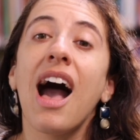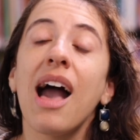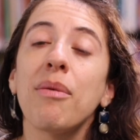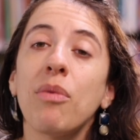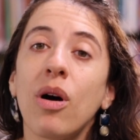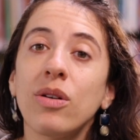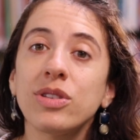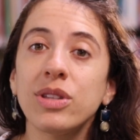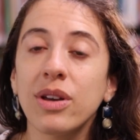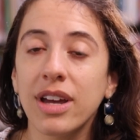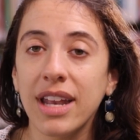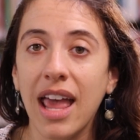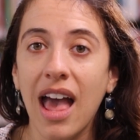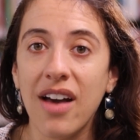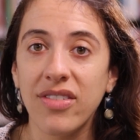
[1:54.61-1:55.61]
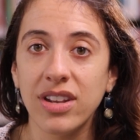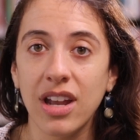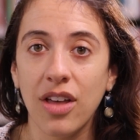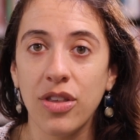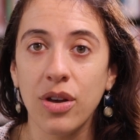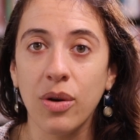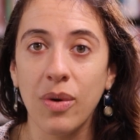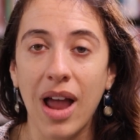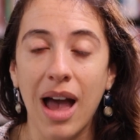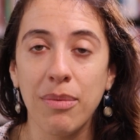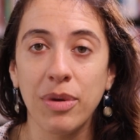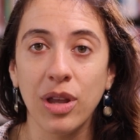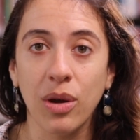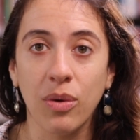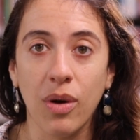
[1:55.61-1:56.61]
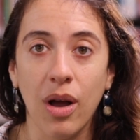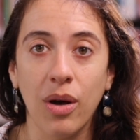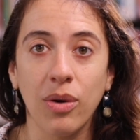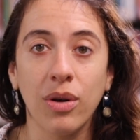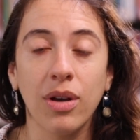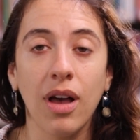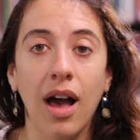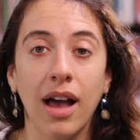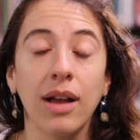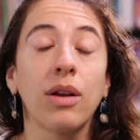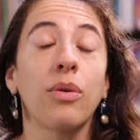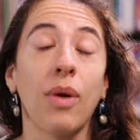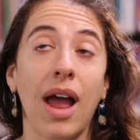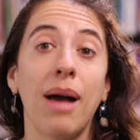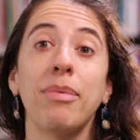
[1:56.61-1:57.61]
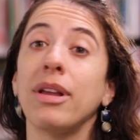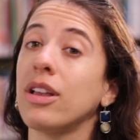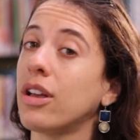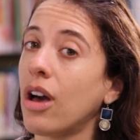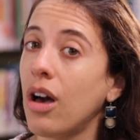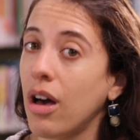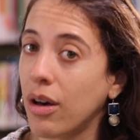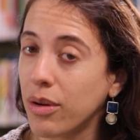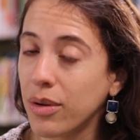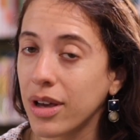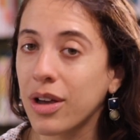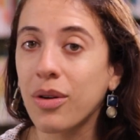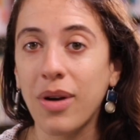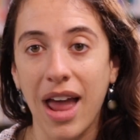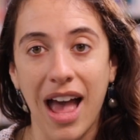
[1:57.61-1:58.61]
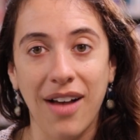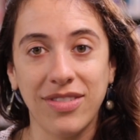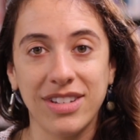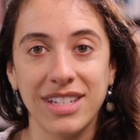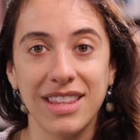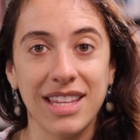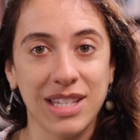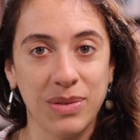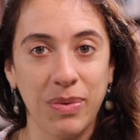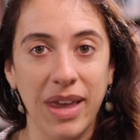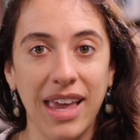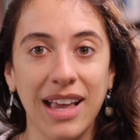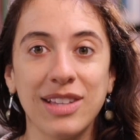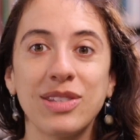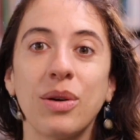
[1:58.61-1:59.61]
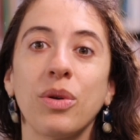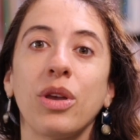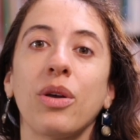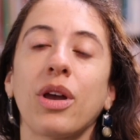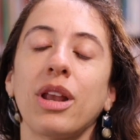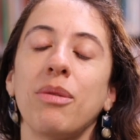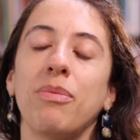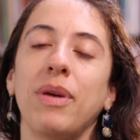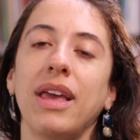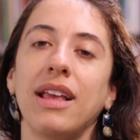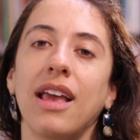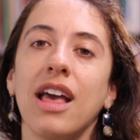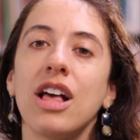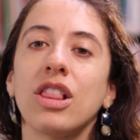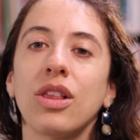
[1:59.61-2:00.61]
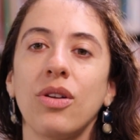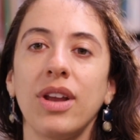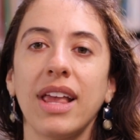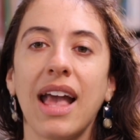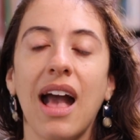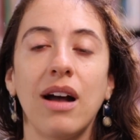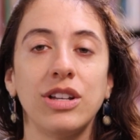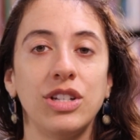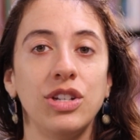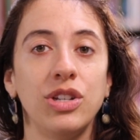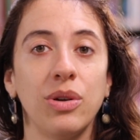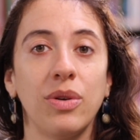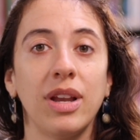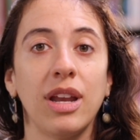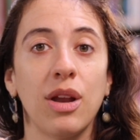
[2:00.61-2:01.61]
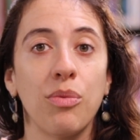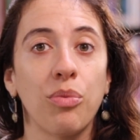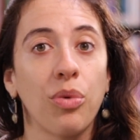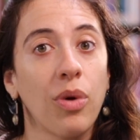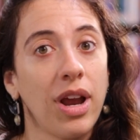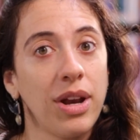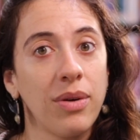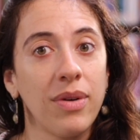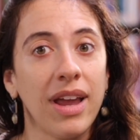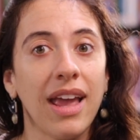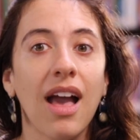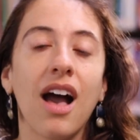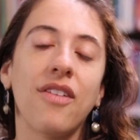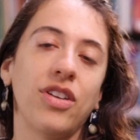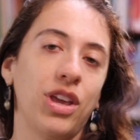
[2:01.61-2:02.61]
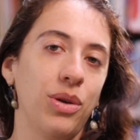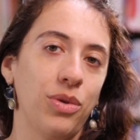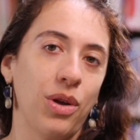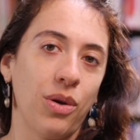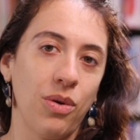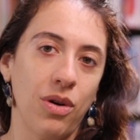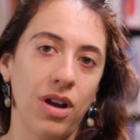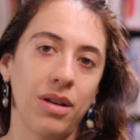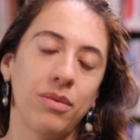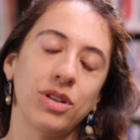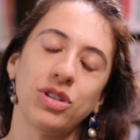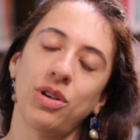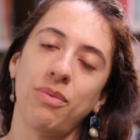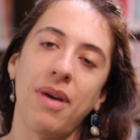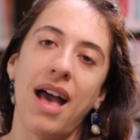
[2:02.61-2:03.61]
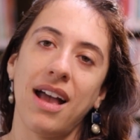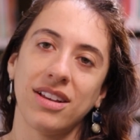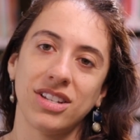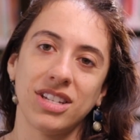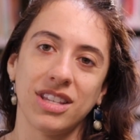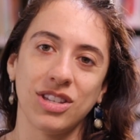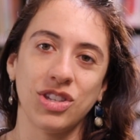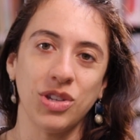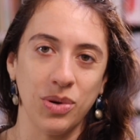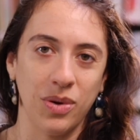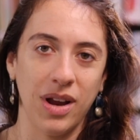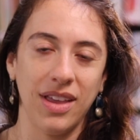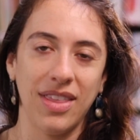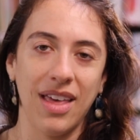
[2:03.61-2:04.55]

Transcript: I'm also going to have another grab and go craft this week. So you're going to be learning how to do an embroidery of a unicorn, which will match the story